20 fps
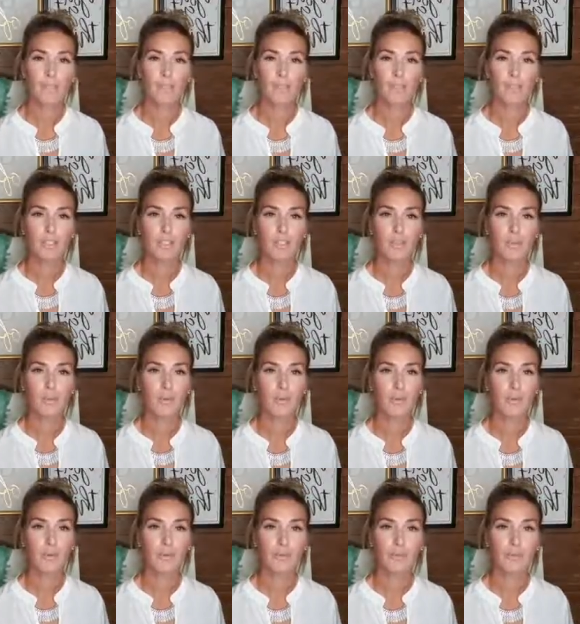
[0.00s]
Did you know
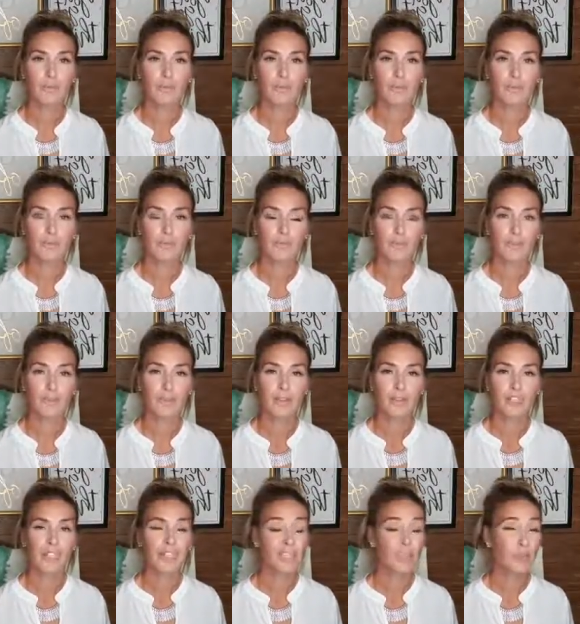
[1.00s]
that?
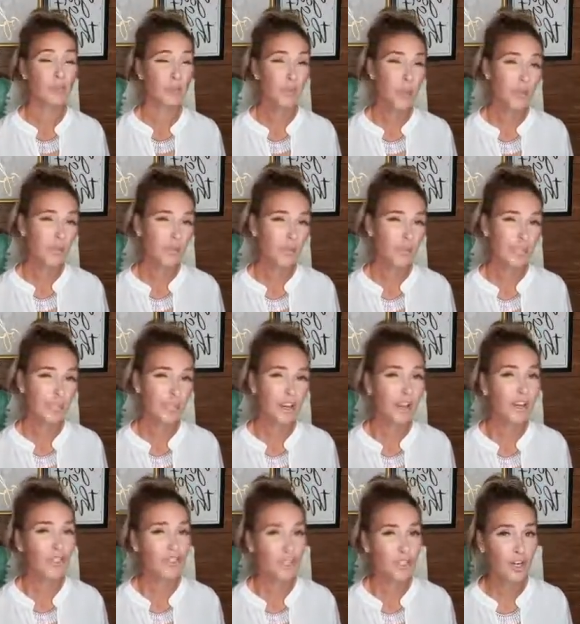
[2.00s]
It's probably
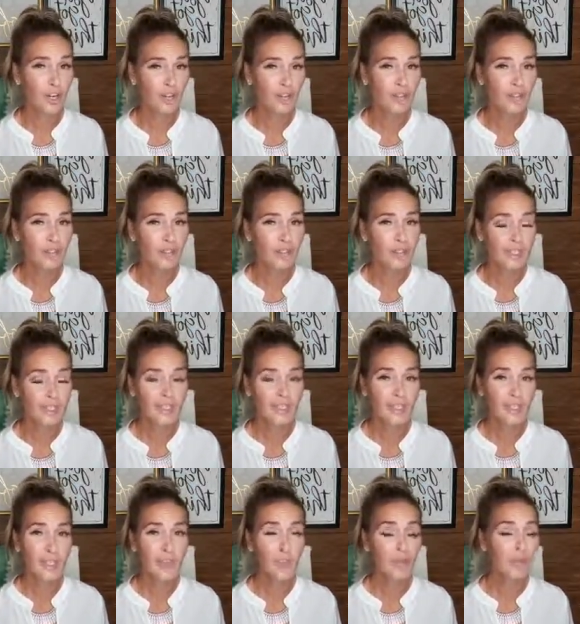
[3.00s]
not a shocker.
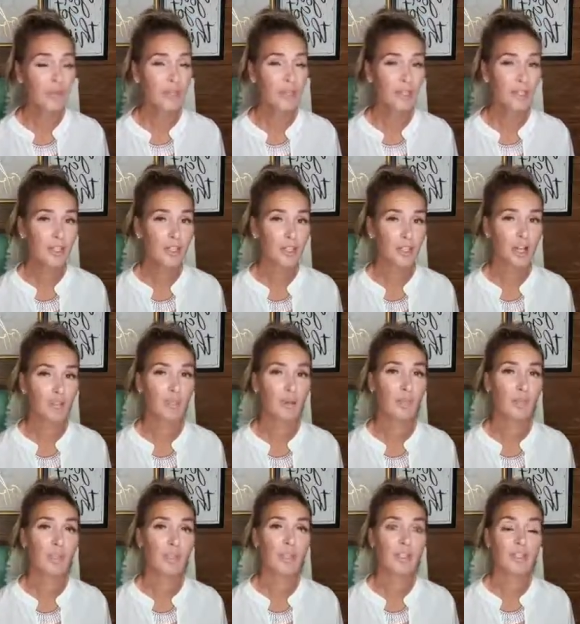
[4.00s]
It's probably not a shocker
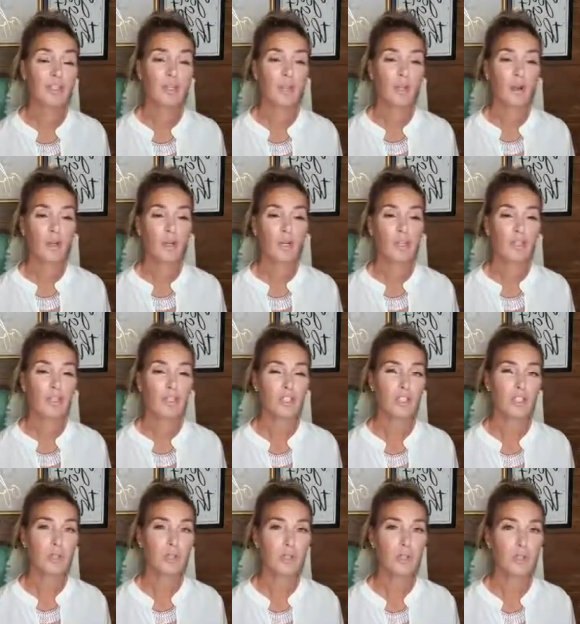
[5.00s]
because what do
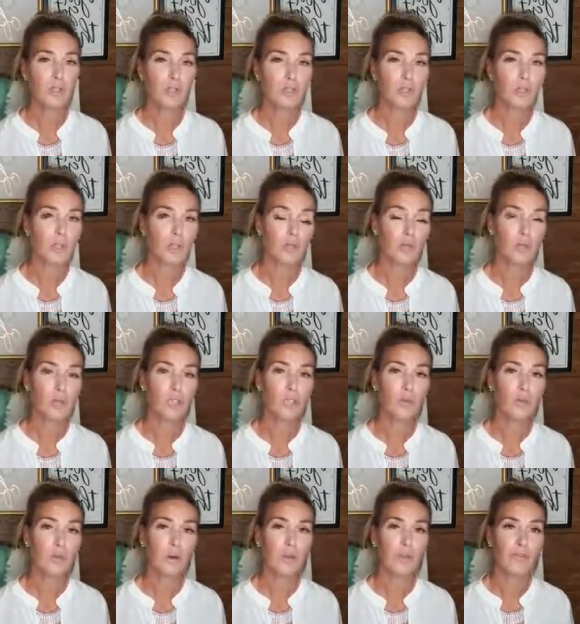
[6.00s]
you do when you
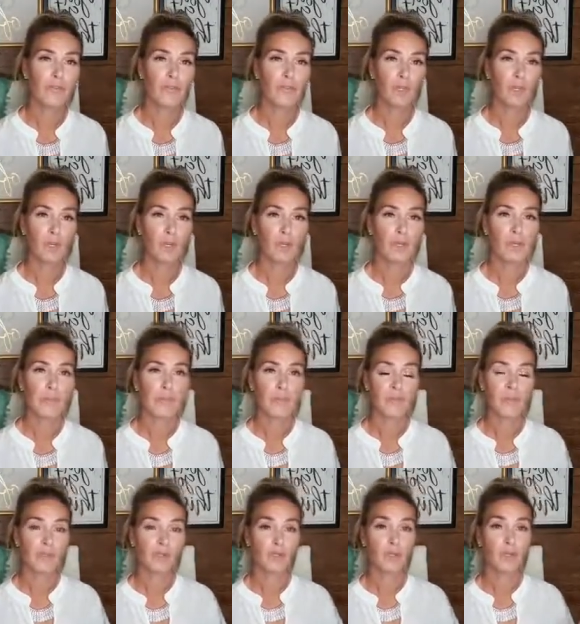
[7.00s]
go on Facebook?
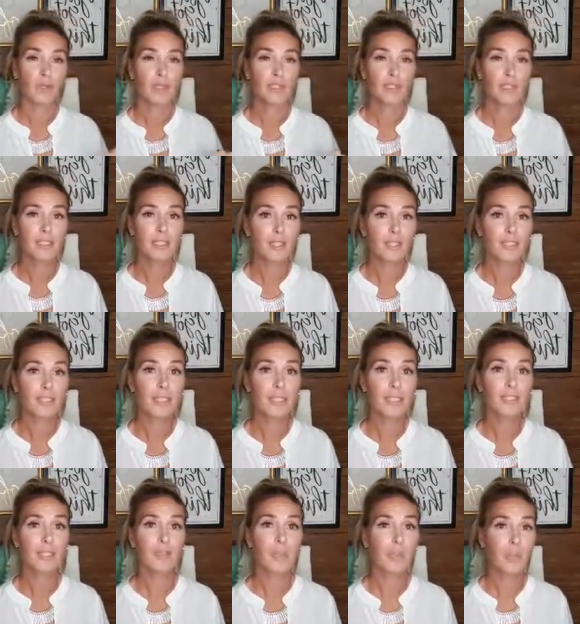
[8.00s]
If you're a
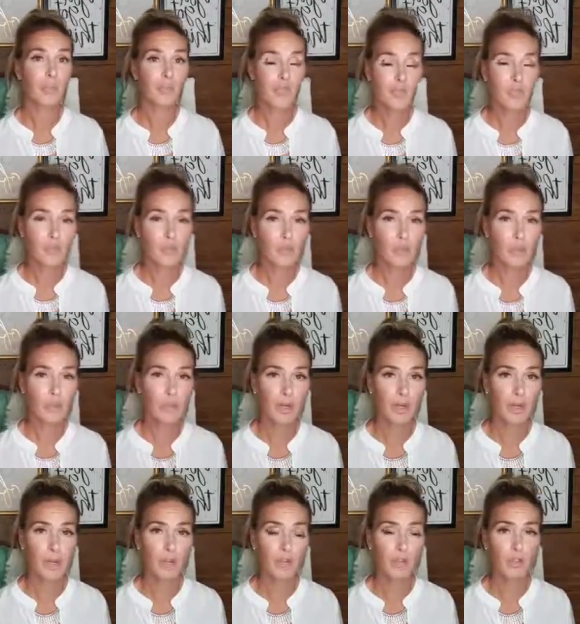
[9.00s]
serious
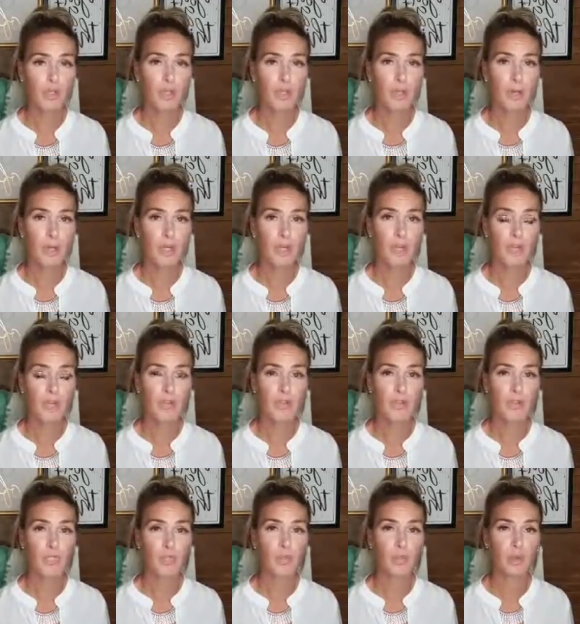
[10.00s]
businesswoman and you're showing up on
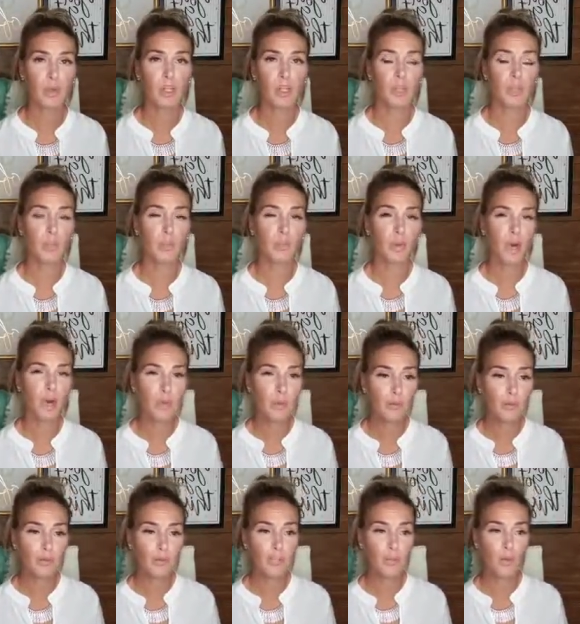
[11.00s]
Facebook, you
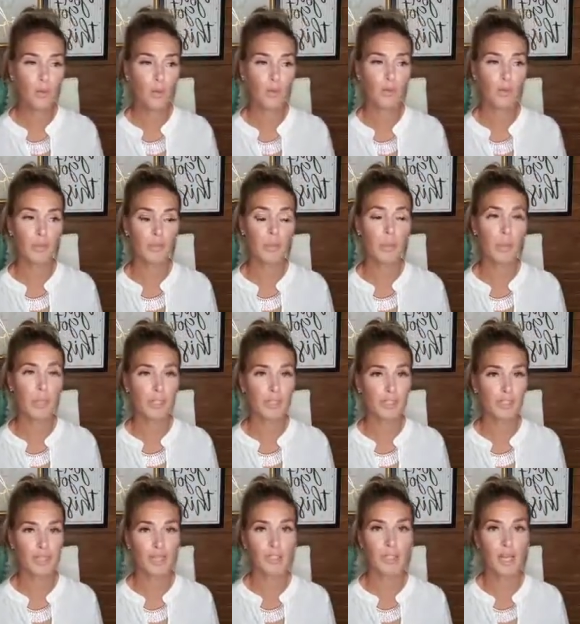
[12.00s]
probably don't want to be
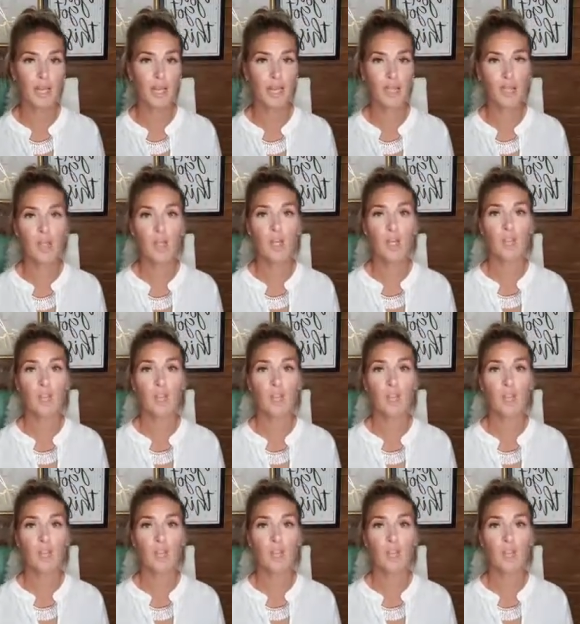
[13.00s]
wasting time